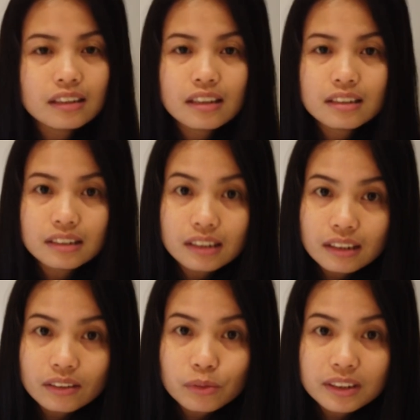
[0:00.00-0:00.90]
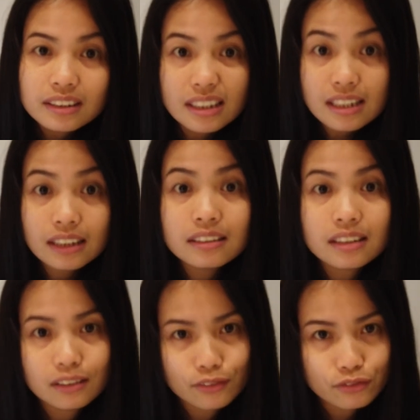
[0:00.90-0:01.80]
that they did was
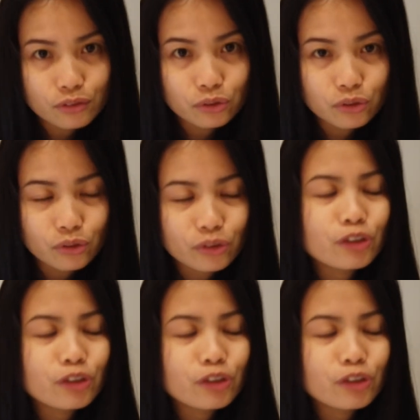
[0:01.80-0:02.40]
eating the fruit.